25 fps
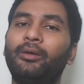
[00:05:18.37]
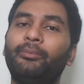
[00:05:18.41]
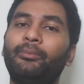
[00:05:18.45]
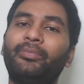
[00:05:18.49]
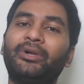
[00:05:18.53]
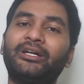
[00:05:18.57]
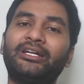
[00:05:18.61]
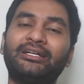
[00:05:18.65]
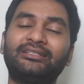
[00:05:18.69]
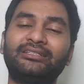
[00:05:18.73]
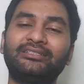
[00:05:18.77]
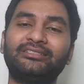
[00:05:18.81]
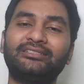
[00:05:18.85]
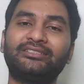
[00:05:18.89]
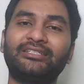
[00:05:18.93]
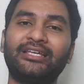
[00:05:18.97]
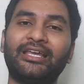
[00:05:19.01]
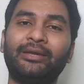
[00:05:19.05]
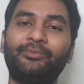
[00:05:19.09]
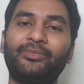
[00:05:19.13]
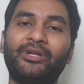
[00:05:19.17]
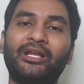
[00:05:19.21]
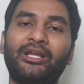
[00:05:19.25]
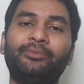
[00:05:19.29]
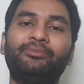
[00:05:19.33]
But at the
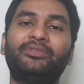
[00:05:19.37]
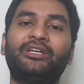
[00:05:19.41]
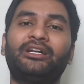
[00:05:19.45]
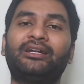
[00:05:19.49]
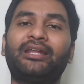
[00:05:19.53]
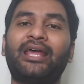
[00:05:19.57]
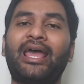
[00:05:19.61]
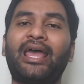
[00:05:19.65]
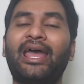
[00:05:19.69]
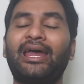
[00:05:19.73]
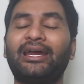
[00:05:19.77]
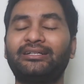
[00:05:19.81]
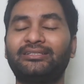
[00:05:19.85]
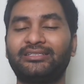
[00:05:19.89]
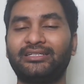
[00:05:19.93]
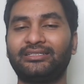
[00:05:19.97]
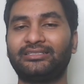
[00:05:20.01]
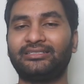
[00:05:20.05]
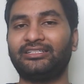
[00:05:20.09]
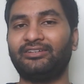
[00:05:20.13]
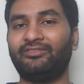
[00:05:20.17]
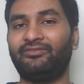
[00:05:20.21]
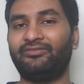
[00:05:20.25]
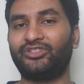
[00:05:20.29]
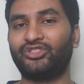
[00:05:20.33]
same time, that acts
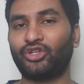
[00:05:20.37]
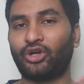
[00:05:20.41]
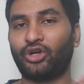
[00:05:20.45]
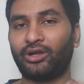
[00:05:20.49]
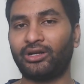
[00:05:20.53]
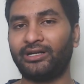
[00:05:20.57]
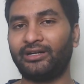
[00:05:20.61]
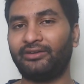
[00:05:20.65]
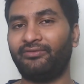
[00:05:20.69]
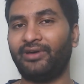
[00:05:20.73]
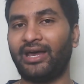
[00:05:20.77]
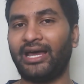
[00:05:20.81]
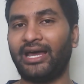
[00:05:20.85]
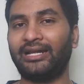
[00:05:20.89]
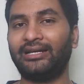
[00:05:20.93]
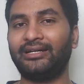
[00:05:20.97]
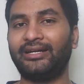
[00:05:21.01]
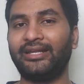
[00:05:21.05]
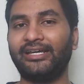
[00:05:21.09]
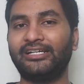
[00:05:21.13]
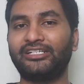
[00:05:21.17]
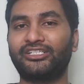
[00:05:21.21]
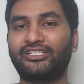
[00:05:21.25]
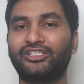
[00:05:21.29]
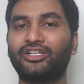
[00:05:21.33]
as a solid
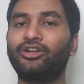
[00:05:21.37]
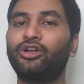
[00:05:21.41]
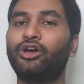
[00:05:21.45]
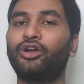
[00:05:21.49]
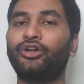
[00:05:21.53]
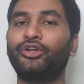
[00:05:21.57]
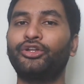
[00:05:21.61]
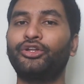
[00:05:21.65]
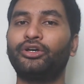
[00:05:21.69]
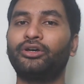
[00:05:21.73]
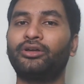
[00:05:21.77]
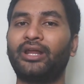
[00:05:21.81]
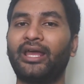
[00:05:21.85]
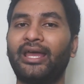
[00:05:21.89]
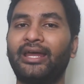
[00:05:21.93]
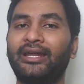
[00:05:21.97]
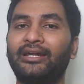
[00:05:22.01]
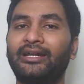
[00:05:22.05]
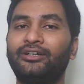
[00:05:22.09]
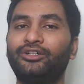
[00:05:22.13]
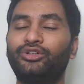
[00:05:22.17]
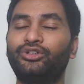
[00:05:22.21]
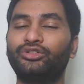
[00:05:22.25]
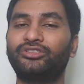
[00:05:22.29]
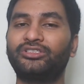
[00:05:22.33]
validation on your
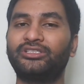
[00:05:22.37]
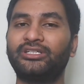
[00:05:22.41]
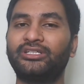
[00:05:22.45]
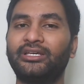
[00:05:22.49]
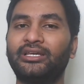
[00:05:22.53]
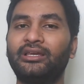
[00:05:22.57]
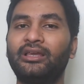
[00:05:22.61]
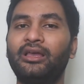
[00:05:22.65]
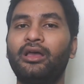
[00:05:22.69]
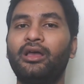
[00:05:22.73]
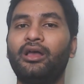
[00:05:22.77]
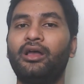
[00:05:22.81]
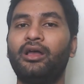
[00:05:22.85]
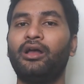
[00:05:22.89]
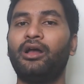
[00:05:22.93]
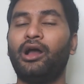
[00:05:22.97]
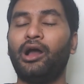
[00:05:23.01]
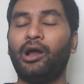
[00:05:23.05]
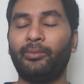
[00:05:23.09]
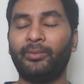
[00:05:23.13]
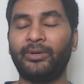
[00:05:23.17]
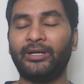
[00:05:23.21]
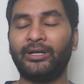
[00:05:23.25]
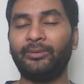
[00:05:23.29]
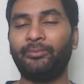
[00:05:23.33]
end to see
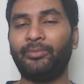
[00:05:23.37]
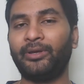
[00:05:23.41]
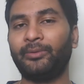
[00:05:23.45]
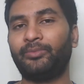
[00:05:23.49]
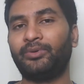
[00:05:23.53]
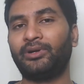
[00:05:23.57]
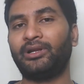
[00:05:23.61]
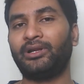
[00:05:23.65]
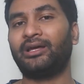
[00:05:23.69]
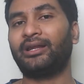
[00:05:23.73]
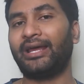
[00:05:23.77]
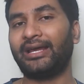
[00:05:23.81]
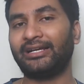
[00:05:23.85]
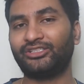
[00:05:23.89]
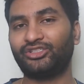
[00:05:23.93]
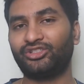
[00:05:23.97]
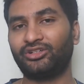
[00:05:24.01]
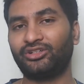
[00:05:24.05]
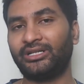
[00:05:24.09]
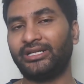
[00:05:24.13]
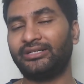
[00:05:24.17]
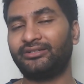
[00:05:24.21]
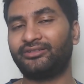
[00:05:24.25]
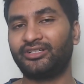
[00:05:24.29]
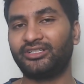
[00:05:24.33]
how many people are
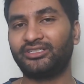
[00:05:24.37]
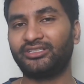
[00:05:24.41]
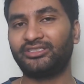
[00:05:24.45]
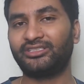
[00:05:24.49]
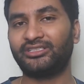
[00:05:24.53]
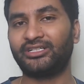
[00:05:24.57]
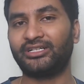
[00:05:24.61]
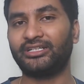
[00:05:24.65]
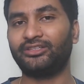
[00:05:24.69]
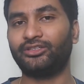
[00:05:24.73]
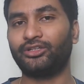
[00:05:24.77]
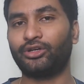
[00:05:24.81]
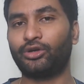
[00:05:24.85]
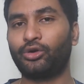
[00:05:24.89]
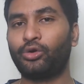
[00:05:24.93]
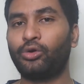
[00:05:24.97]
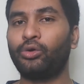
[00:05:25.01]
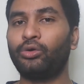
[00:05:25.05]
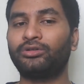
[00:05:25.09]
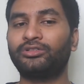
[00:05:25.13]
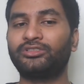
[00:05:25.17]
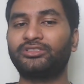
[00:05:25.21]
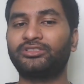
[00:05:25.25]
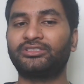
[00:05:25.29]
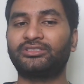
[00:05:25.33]
actually interested in the
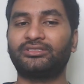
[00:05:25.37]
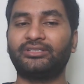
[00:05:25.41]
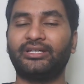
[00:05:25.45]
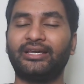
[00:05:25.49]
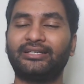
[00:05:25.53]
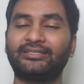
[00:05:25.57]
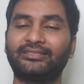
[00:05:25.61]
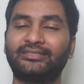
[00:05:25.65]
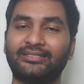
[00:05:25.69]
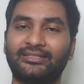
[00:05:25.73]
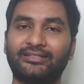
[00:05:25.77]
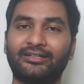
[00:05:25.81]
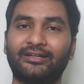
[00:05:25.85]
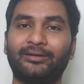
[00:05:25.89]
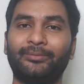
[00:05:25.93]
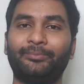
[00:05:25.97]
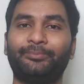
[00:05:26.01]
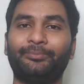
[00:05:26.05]
course, etc.